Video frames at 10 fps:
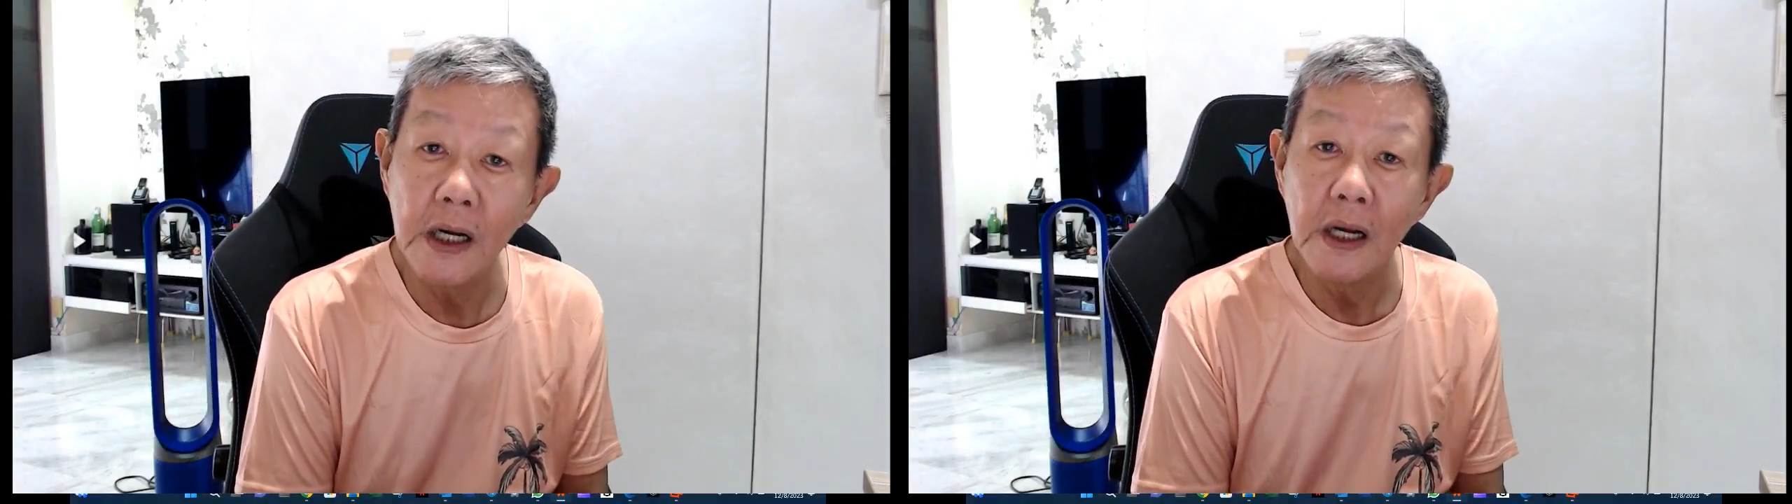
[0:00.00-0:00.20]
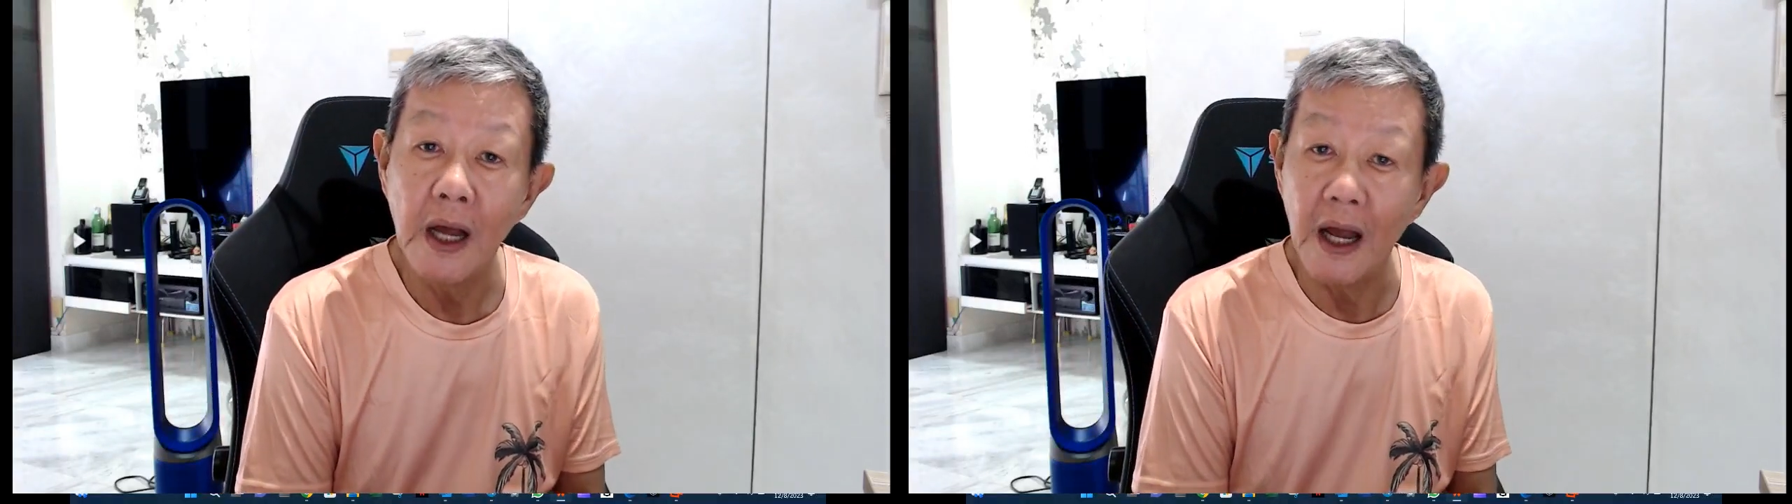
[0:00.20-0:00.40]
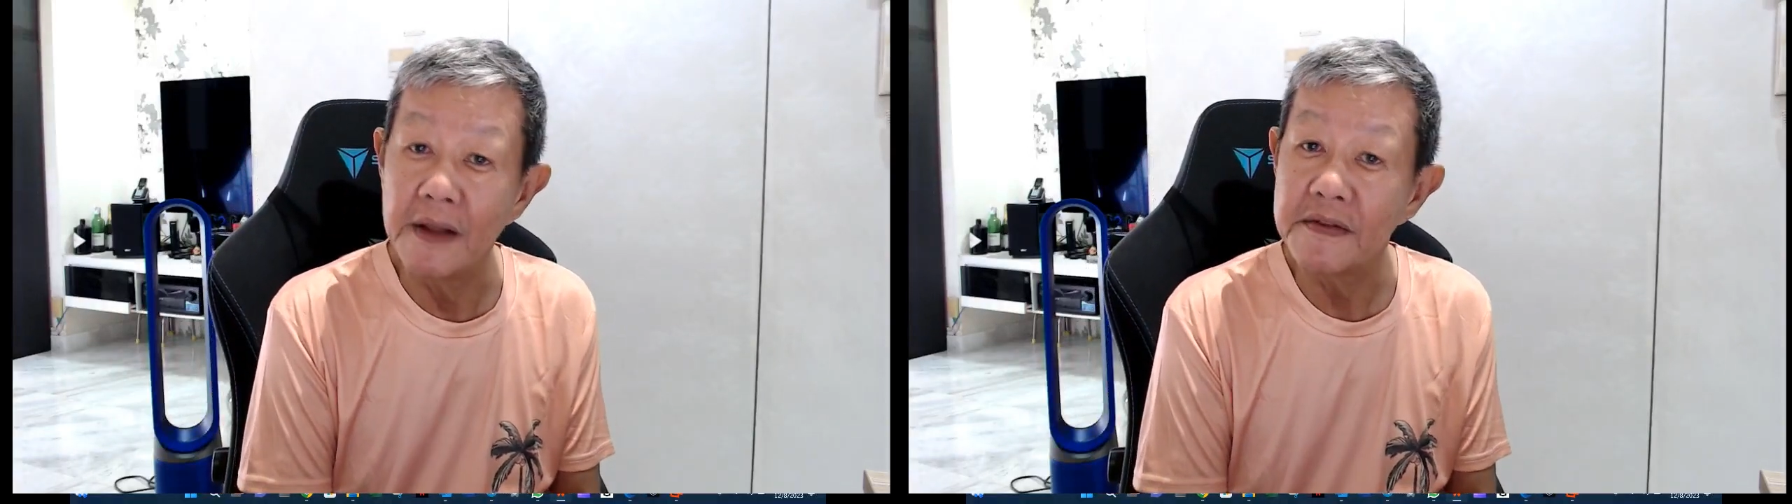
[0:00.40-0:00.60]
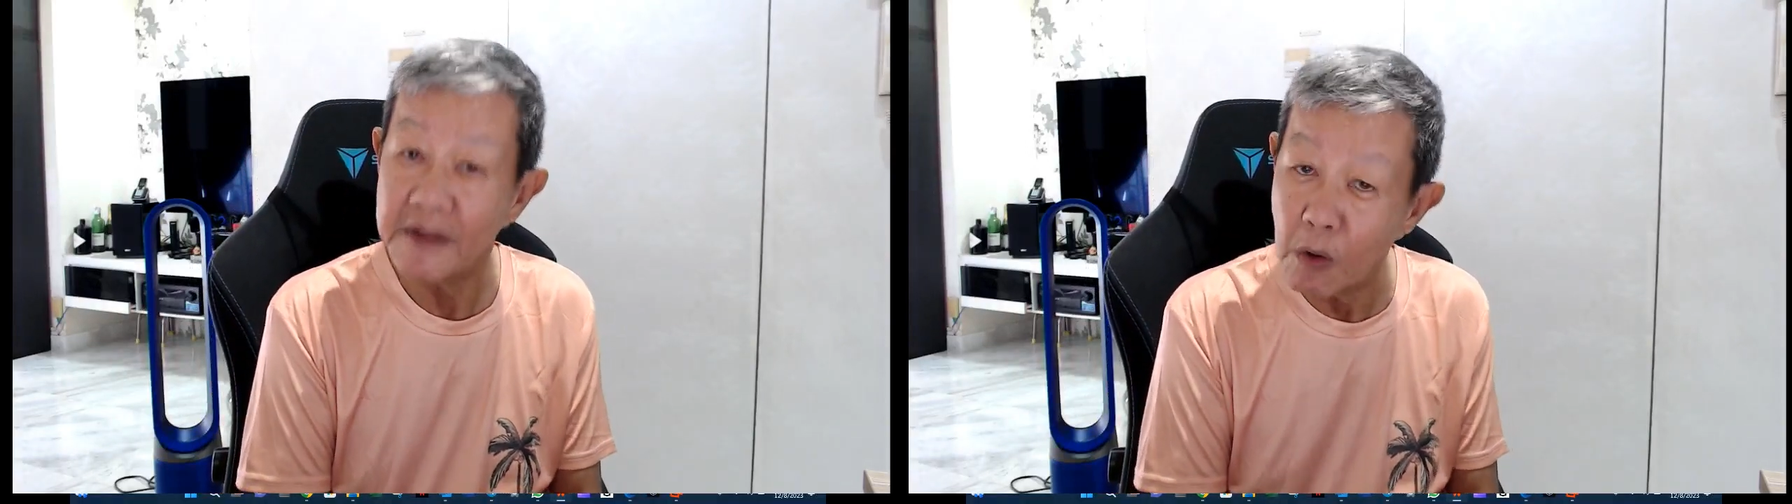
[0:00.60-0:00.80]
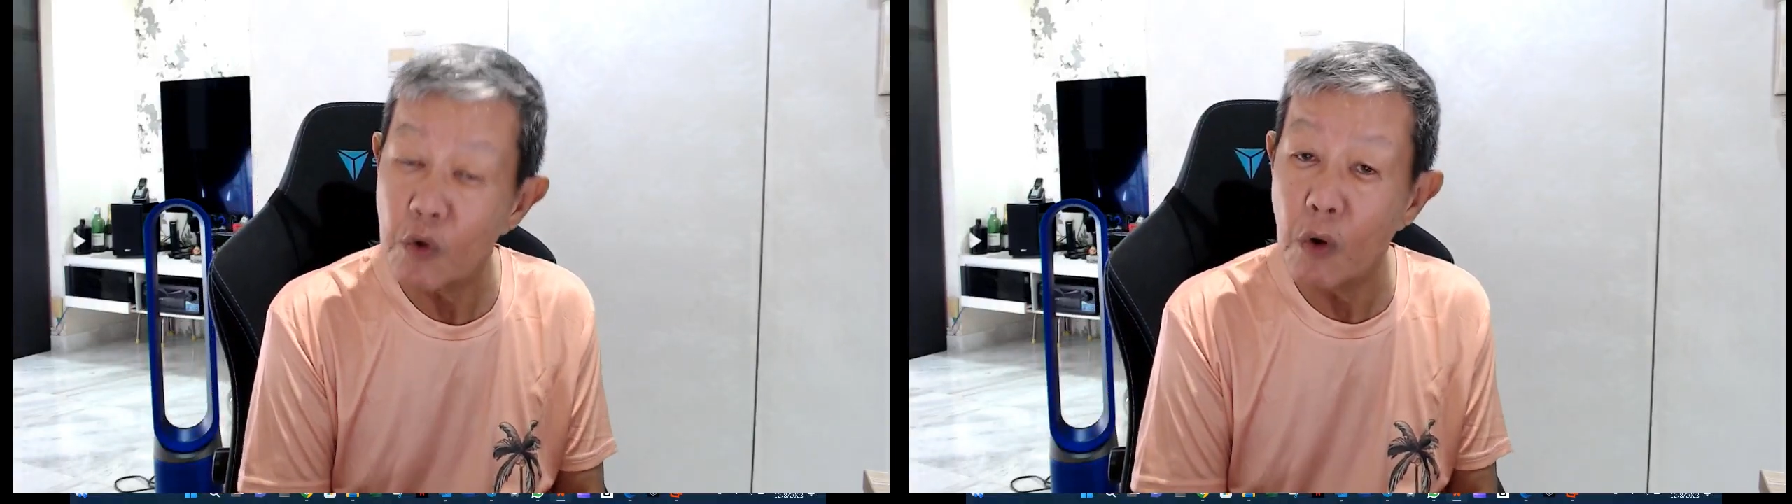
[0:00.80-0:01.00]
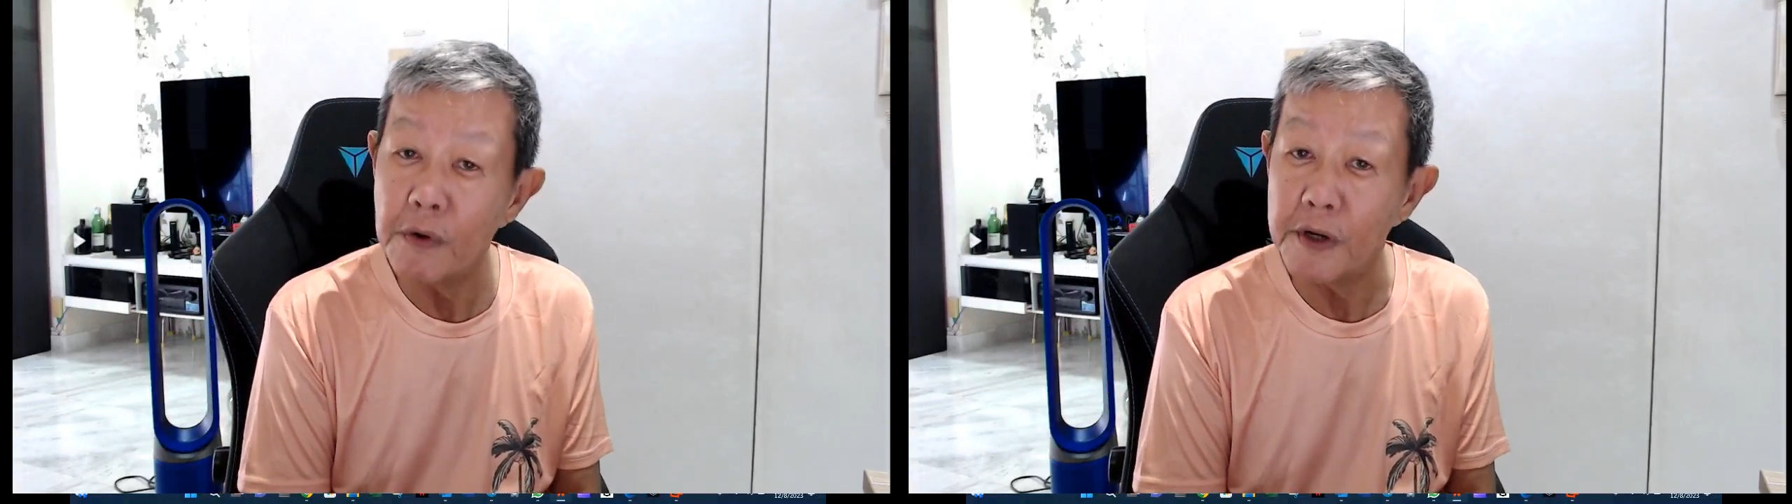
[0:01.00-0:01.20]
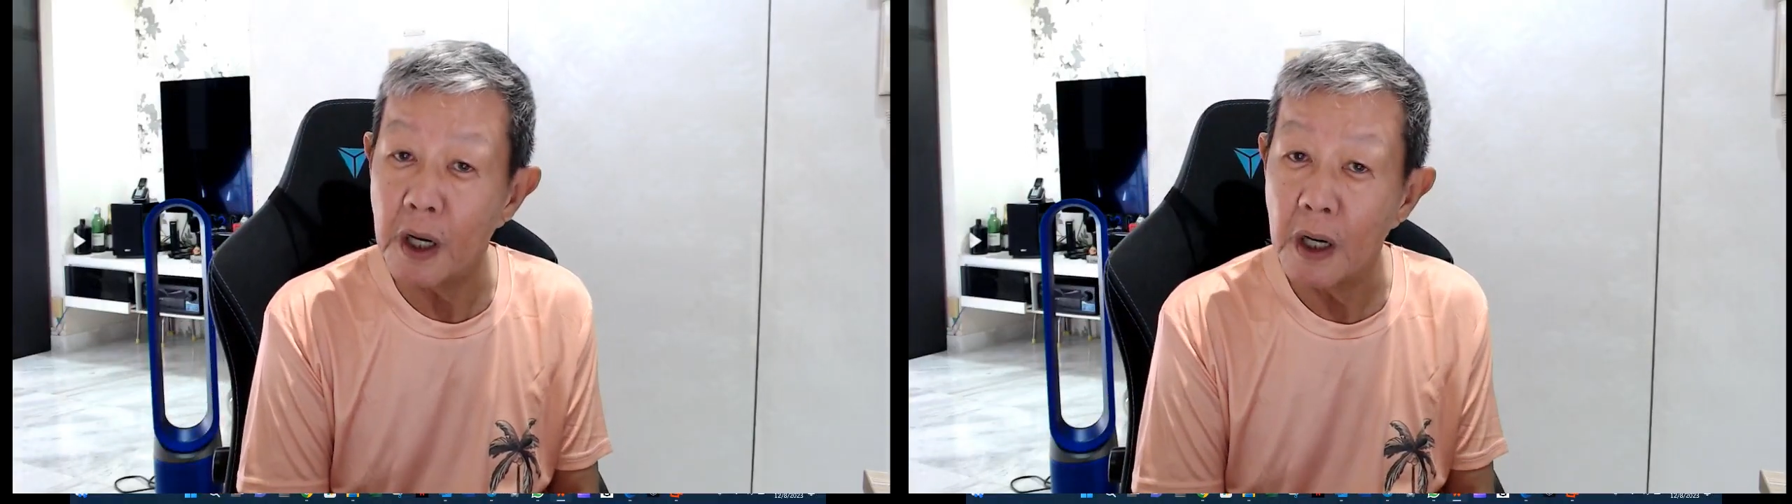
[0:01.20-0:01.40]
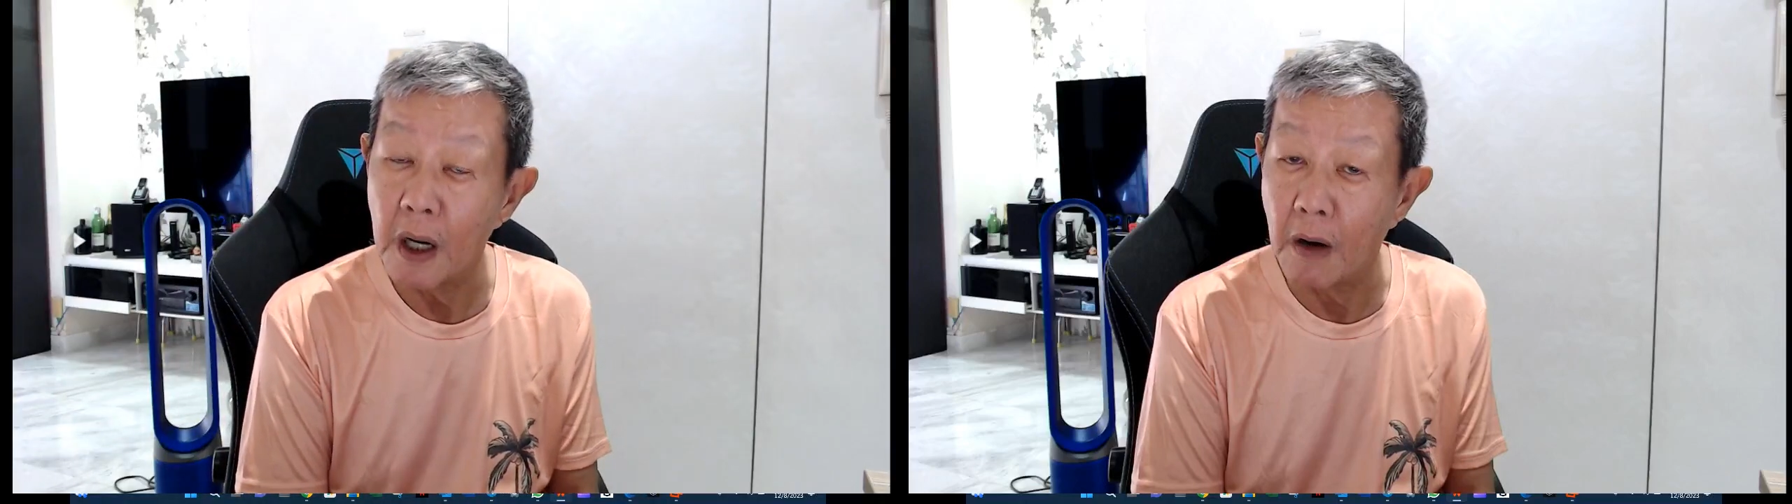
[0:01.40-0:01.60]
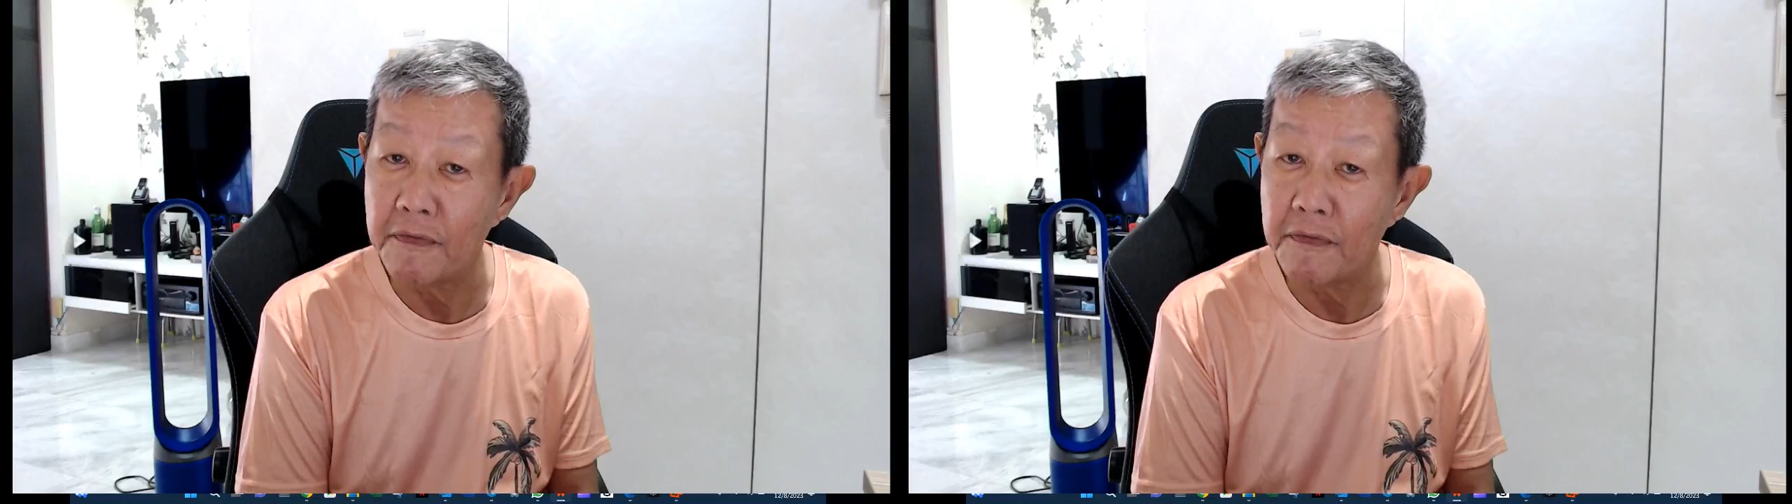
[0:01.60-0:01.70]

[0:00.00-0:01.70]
and South Korea of